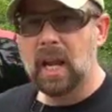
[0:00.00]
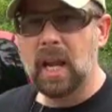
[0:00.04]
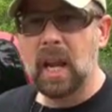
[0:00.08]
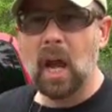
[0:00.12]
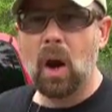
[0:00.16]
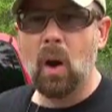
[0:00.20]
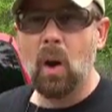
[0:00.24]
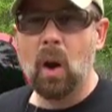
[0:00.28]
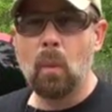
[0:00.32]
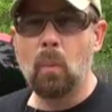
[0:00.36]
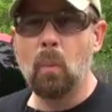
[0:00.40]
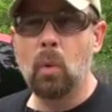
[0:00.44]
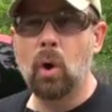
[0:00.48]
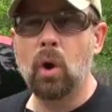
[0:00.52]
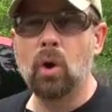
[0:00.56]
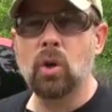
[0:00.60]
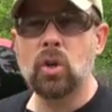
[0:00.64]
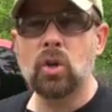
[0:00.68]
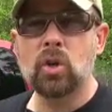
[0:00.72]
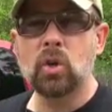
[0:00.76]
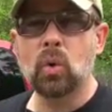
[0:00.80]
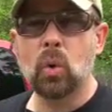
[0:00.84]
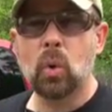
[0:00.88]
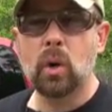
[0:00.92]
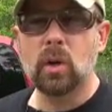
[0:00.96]
Now, I'm
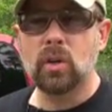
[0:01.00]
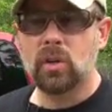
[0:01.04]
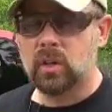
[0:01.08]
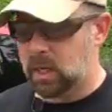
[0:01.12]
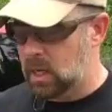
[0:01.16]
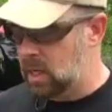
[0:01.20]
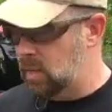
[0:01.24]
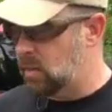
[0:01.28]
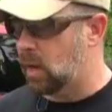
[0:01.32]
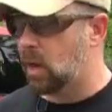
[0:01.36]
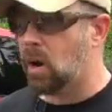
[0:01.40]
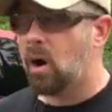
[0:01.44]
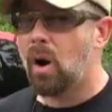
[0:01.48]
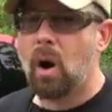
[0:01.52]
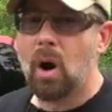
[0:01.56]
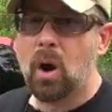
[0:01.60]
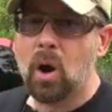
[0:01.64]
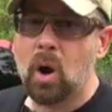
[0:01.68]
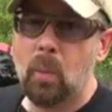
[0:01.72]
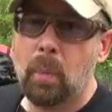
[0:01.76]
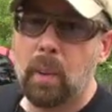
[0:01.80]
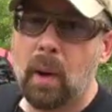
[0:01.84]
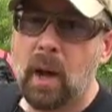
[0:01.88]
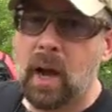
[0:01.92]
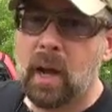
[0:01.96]
wearing shorts. In the
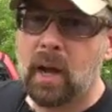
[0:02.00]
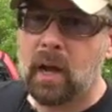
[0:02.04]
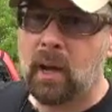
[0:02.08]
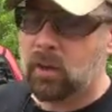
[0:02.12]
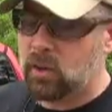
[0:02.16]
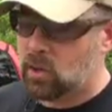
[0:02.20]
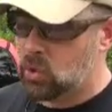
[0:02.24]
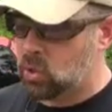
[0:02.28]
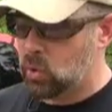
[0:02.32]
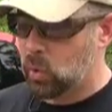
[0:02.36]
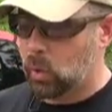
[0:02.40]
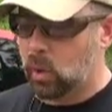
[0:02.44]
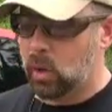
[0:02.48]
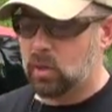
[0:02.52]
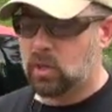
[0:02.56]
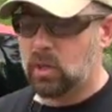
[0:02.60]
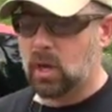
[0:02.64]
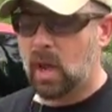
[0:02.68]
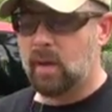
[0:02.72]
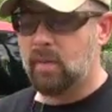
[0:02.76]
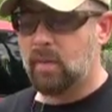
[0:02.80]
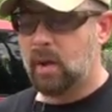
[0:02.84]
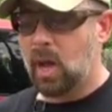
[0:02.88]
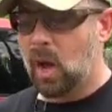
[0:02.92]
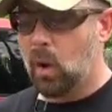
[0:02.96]
cargo pocket of the shorts,
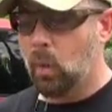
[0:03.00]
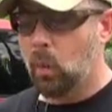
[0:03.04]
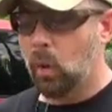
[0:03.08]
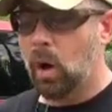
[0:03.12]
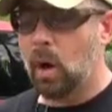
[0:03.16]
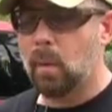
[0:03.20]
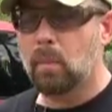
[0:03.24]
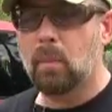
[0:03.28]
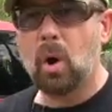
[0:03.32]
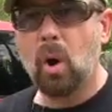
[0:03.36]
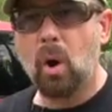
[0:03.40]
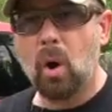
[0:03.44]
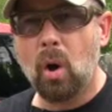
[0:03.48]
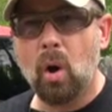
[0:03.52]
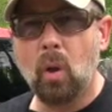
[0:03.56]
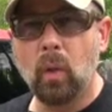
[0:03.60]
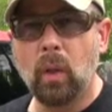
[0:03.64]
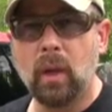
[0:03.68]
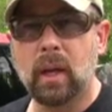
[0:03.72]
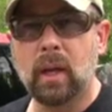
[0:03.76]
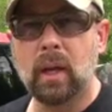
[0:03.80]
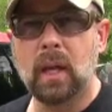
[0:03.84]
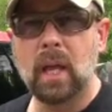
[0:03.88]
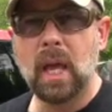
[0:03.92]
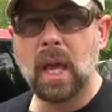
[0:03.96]
I've got what I'm
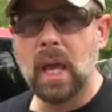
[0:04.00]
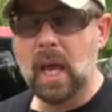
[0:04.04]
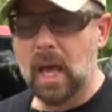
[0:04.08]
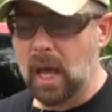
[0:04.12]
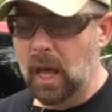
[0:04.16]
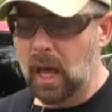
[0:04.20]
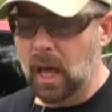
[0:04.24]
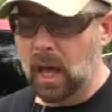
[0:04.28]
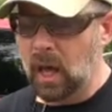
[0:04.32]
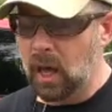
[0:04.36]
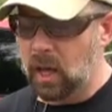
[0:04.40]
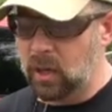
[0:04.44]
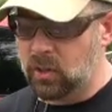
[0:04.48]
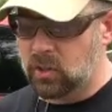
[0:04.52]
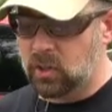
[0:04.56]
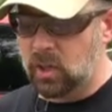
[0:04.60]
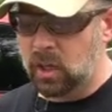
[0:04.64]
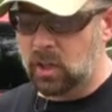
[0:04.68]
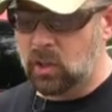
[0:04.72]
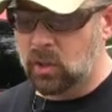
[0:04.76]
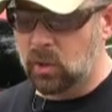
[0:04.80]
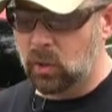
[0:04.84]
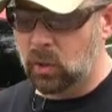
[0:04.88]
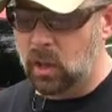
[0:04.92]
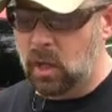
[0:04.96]
calling
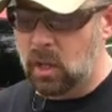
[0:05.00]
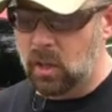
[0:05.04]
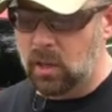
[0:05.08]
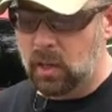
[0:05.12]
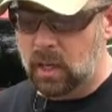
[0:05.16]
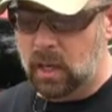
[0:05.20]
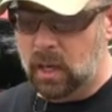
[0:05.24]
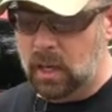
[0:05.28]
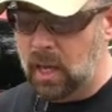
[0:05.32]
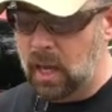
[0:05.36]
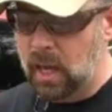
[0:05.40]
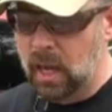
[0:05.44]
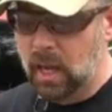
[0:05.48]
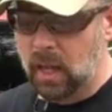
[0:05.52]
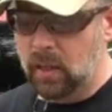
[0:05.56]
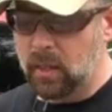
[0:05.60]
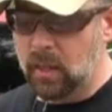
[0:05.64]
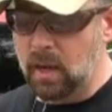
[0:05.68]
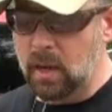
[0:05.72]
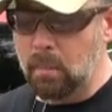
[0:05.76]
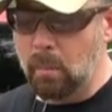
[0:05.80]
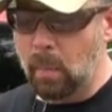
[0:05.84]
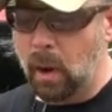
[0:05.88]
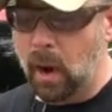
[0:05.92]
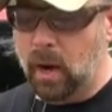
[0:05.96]
essentially
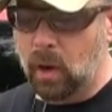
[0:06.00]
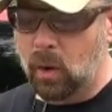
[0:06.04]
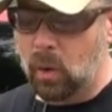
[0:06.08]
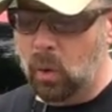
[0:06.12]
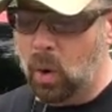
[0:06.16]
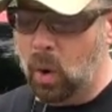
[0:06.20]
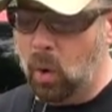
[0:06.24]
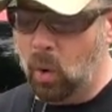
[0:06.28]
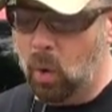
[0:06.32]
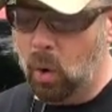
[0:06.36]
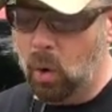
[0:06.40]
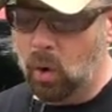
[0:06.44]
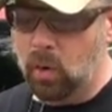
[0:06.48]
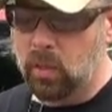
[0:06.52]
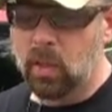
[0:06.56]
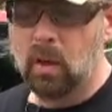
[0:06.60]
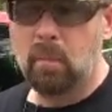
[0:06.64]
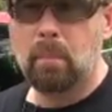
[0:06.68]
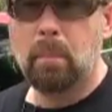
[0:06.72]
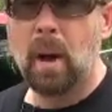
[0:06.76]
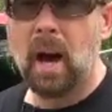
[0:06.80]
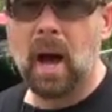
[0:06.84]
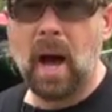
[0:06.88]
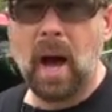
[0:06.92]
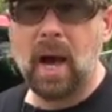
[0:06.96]
the micro, or
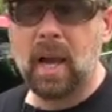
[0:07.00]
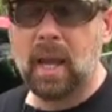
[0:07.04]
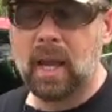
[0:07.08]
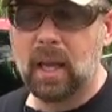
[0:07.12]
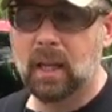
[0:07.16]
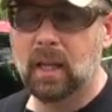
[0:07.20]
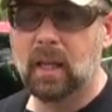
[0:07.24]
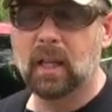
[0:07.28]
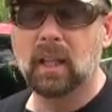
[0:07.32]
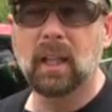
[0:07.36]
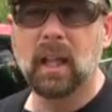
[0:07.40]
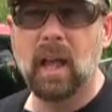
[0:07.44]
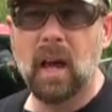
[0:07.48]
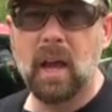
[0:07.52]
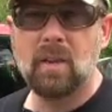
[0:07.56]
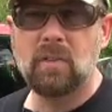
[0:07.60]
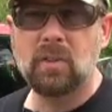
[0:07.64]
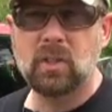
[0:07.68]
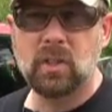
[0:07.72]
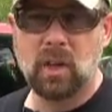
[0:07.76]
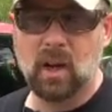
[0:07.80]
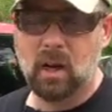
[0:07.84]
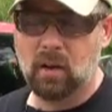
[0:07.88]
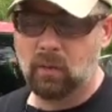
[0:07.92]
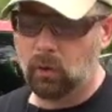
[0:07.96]
the pocket
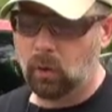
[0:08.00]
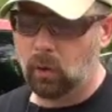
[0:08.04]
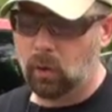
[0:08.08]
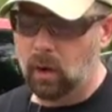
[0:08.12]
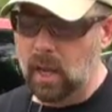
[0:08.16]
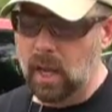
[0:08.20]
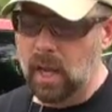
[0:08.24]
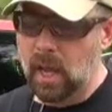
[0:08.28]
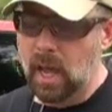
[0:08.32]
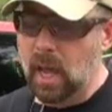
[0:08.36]
lifesaver.